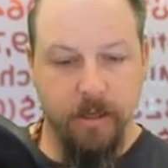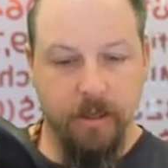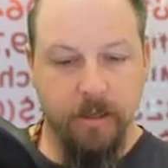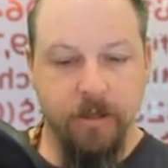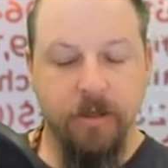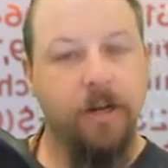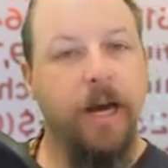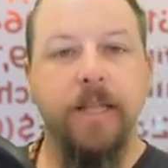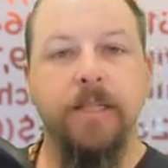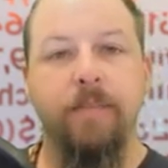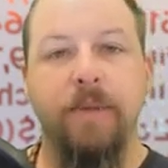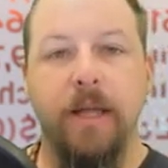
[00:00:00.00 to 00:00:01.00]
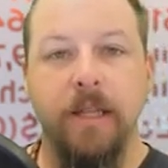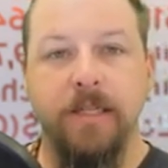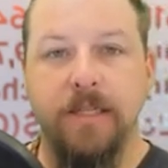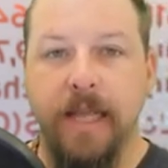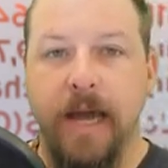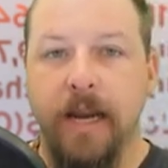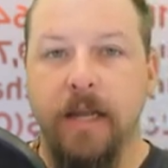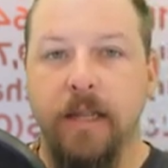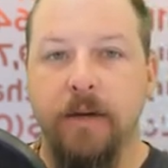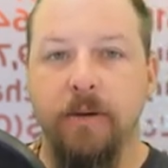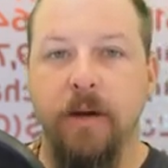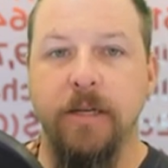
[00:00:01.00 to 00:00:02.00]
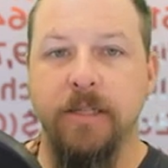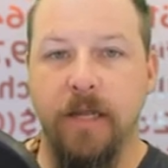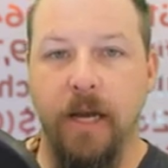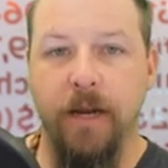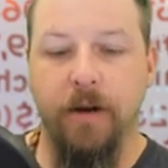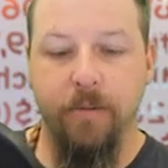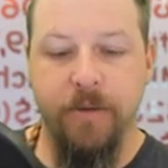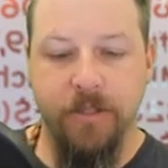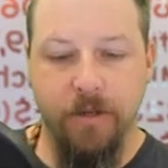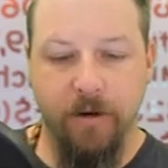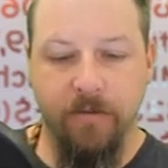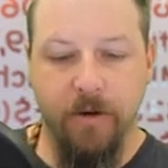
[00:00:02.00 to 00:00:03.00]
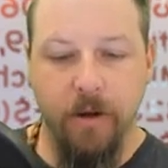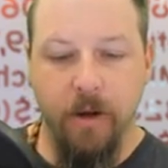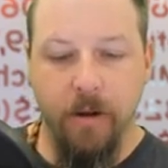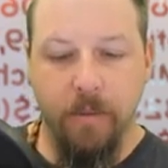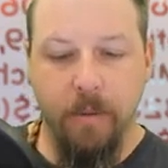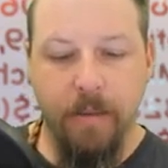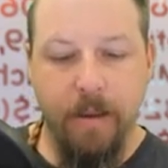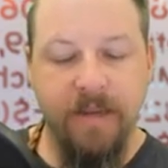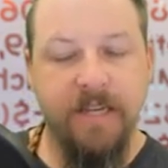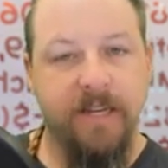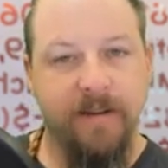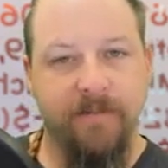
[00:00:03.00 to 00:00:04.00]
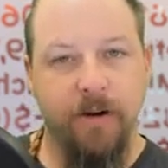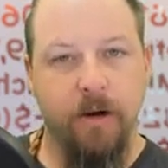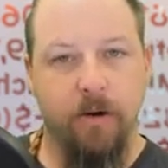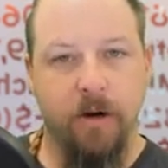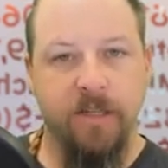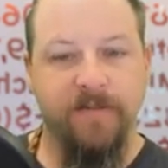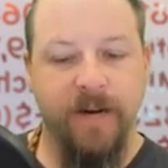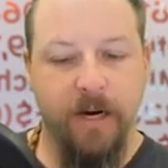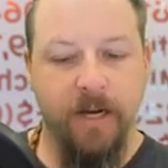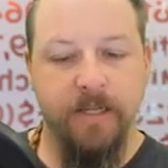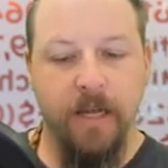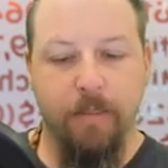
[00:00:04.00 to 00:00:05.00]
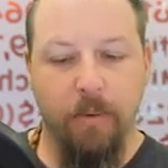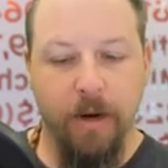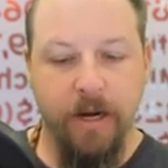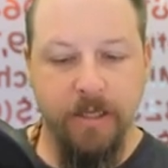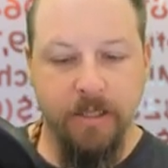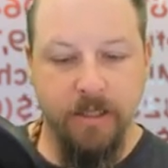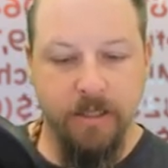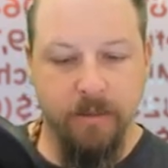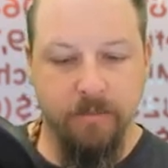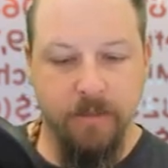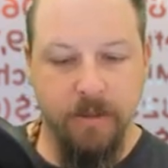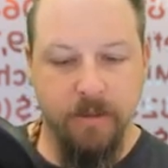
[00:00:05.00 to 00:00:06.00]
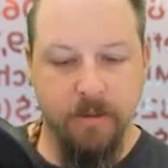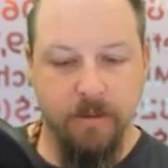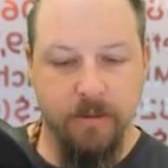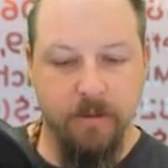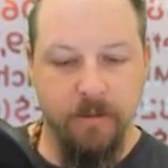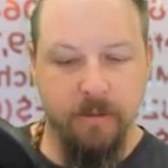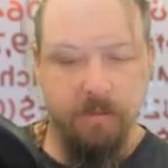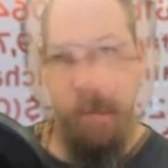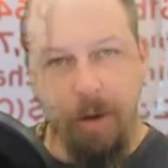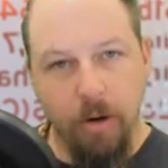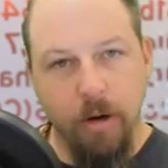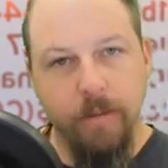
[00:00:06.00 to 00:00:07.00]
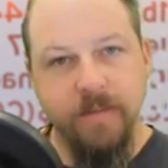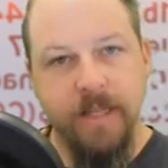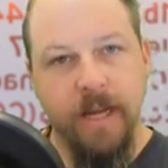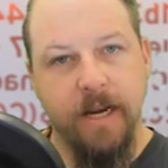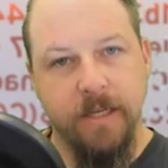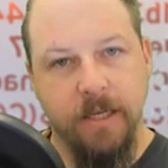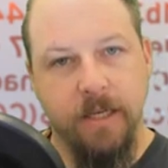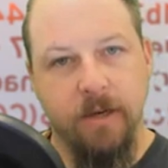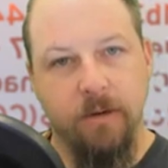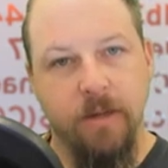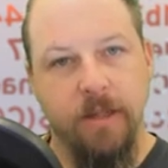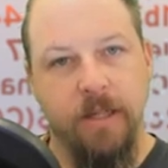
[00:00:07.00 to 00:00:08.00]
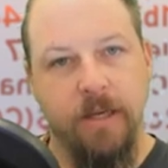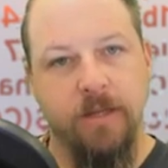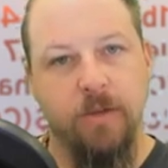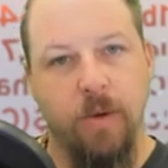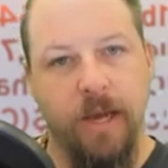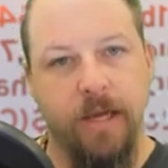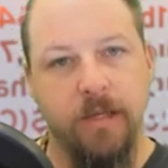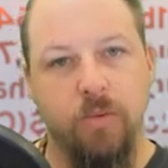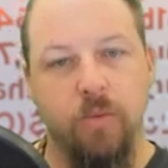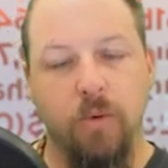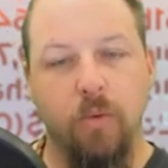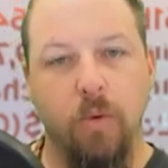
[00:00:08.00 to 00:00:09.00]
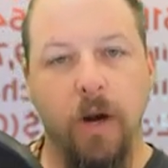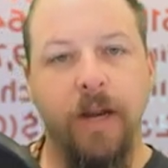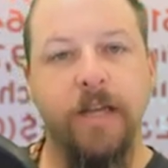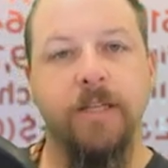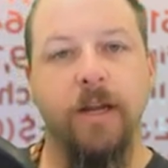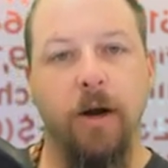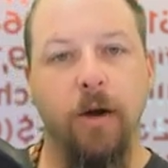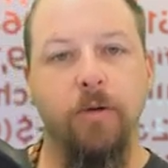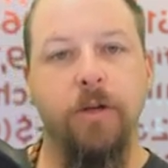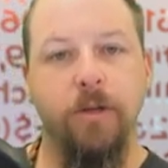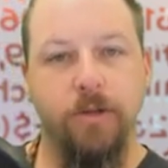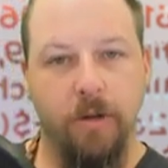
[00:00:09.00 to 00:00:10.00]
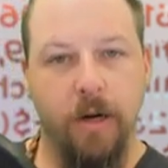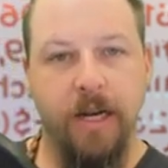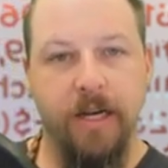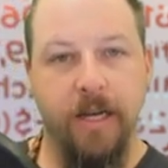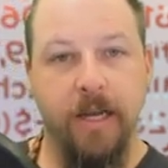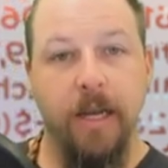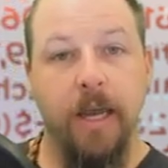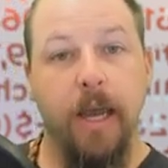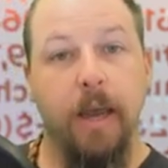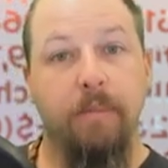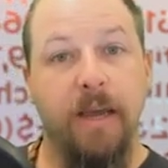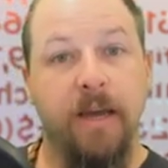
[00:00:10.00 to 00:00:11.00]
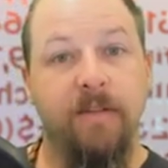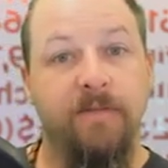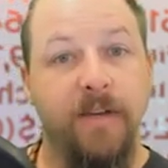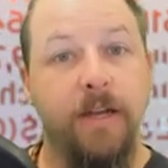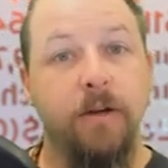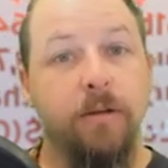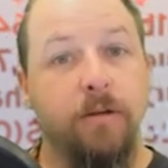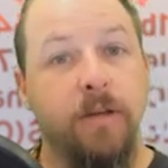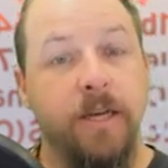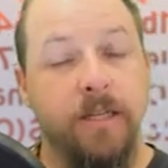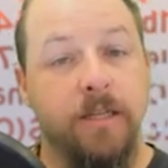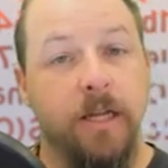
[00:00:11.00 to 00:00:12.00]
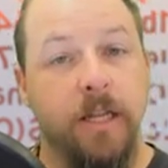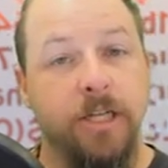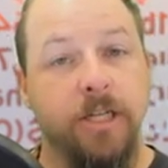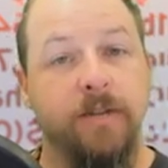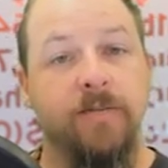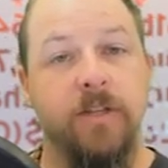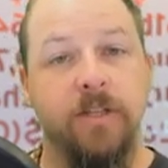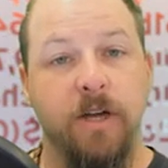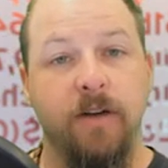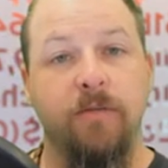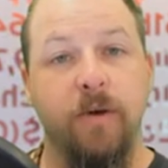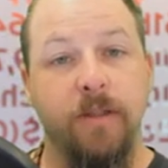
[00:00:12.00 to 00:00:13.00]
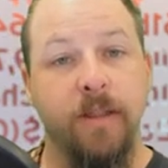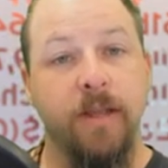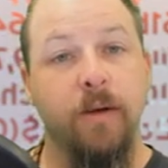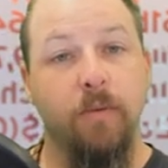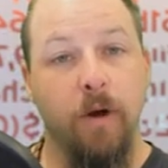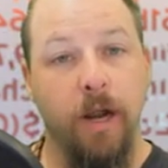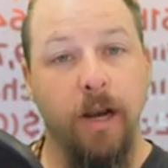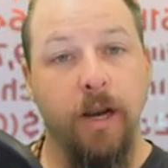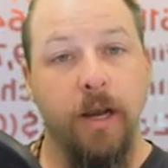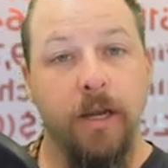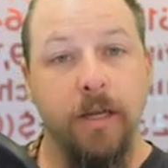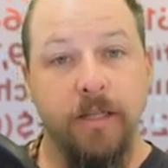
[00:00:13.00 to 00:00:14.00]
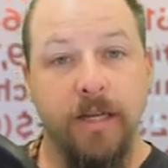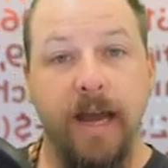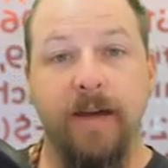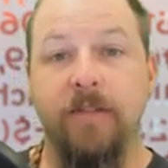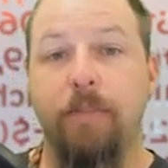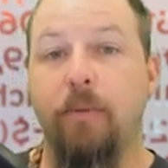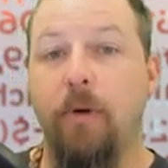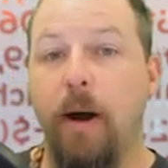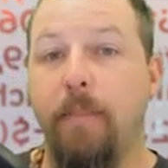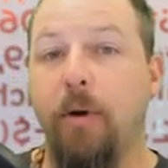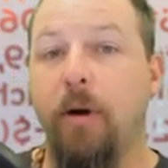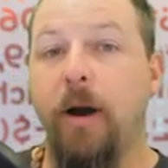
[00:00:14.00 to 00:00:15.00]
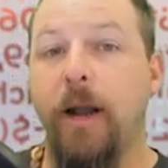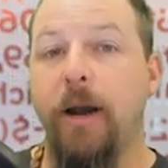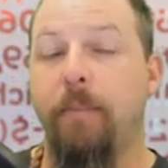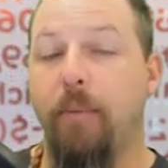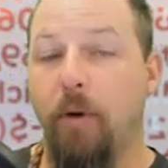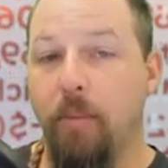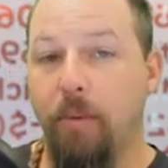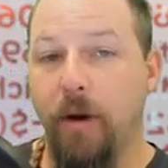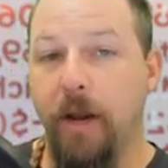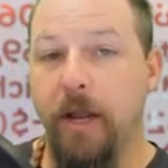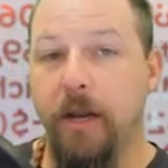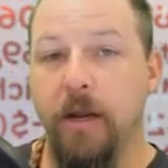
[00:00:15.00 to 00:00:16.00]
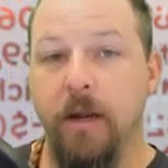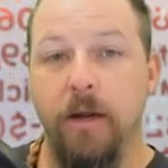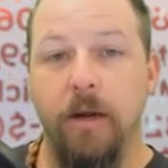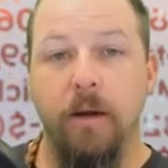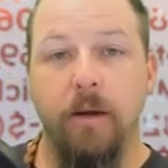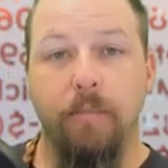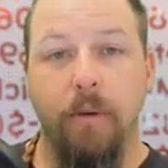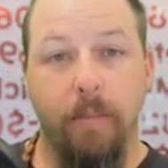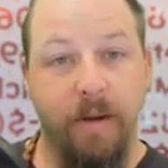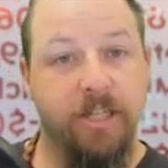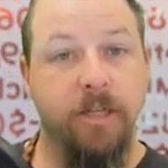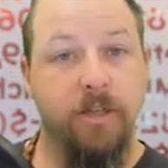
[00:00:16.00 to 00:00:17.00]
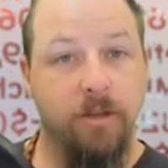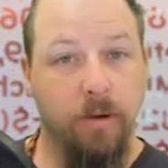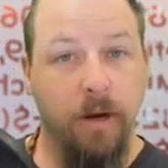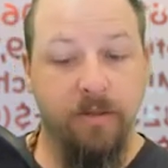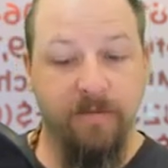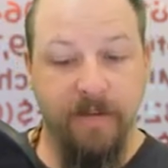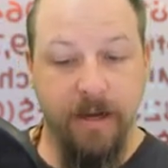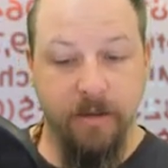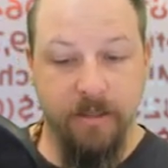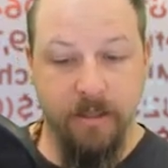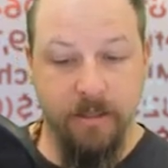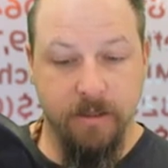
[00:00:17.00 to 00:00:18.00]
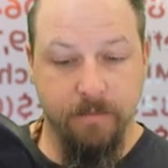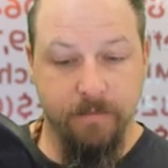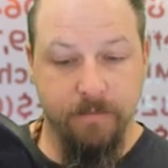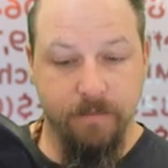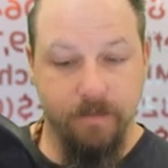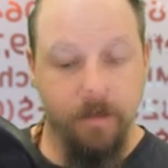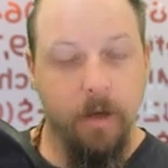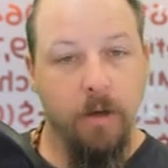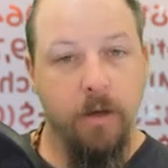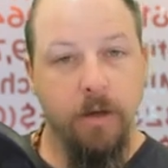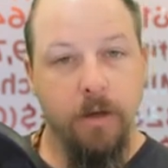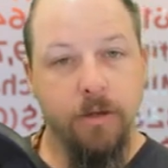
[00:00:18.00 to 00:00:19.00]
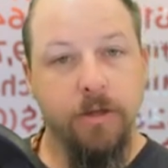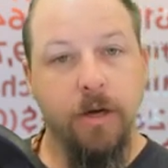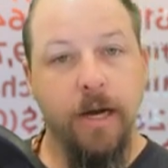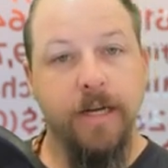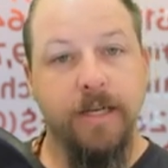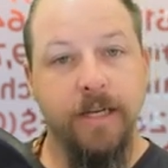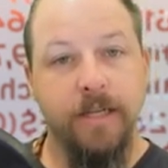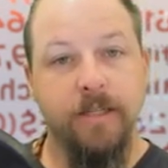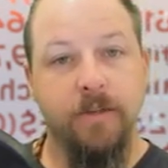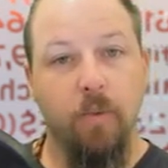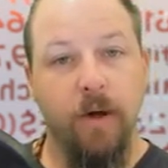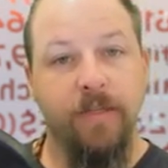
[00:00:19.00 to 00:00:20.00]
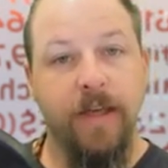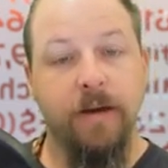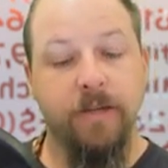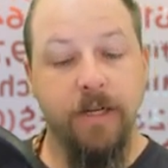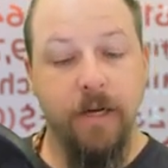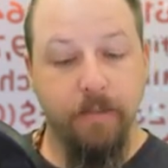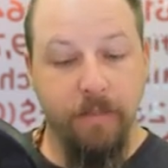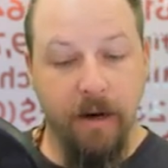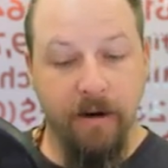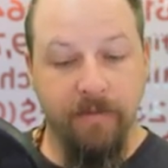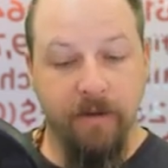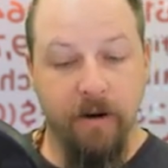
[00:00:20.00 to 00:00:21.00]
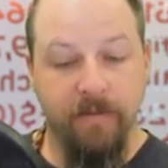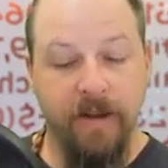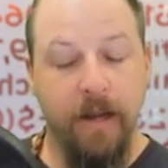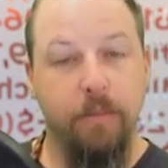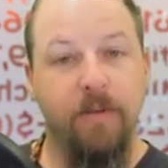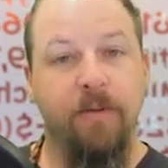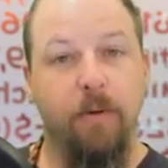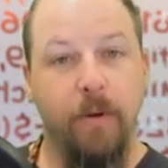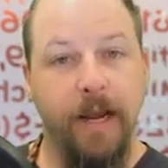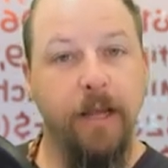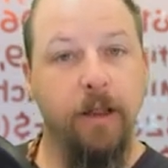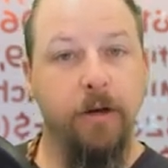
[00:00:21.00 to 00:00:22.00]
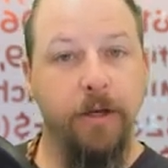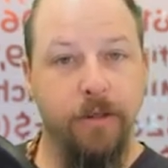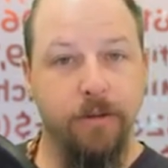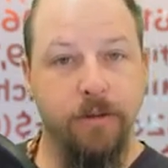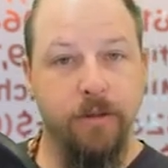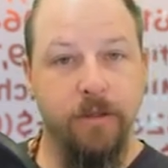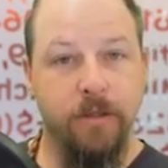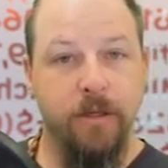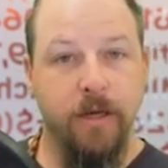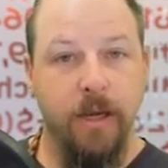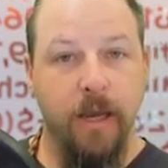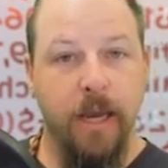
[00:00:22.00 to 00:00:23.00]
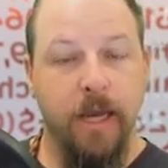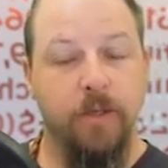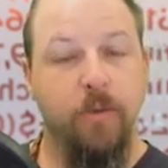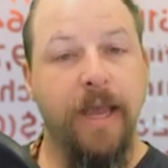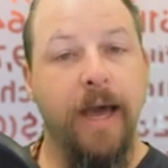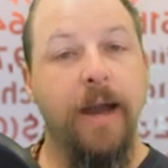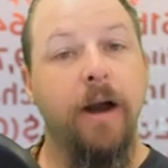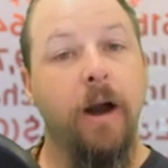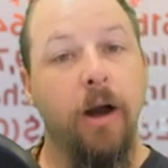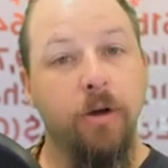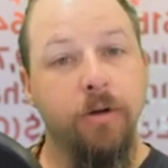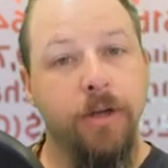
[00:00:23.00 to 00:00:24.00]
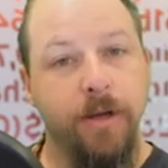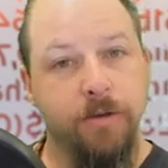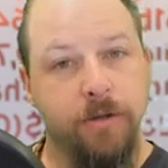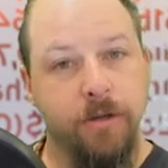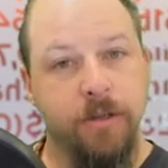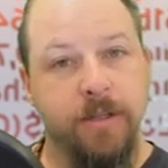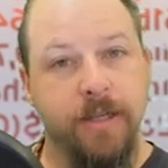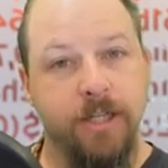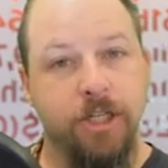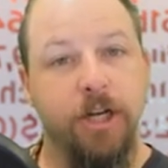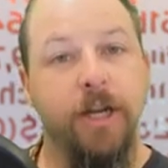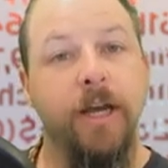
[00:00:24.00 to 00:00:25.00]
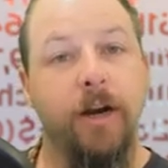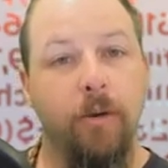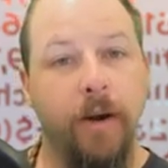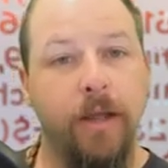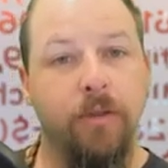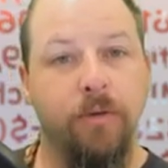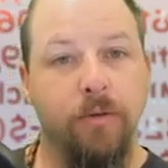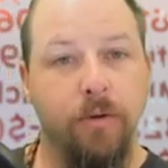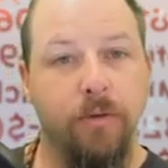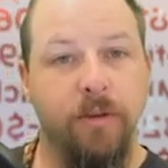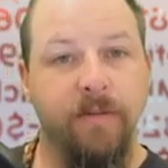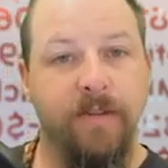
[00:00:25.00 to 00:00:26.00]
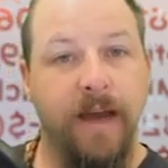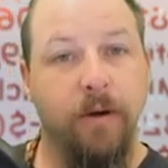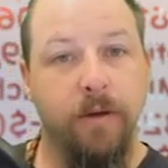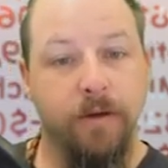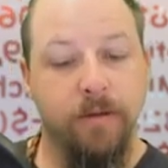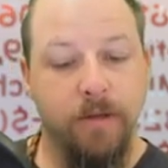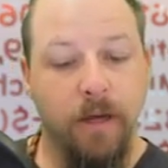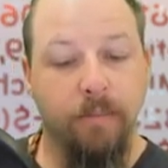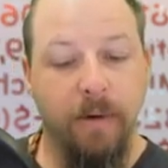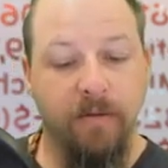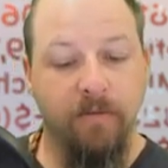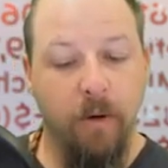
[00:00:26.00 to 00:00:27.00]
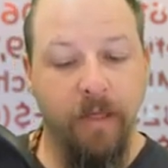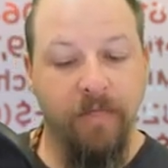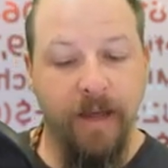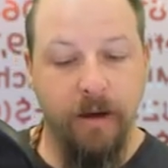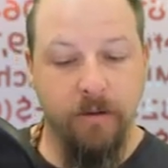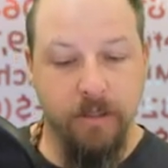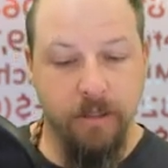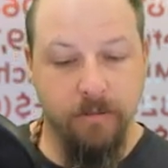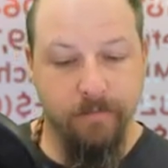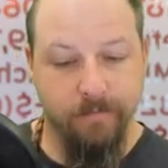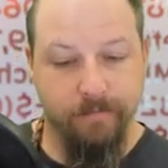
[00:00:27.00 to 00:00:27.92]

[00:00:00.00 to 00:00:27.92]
These are not typically statically assigned or reserved, but may be different across various operating systems. Programs that execute in these ways will run as their own user ID and be configured through the installation of the software that they run to have the proper and appropriate permissions throughout the file system. User IDs 1000 and above are available for regular users. As we add our own users, they should iterate through the values above 1000.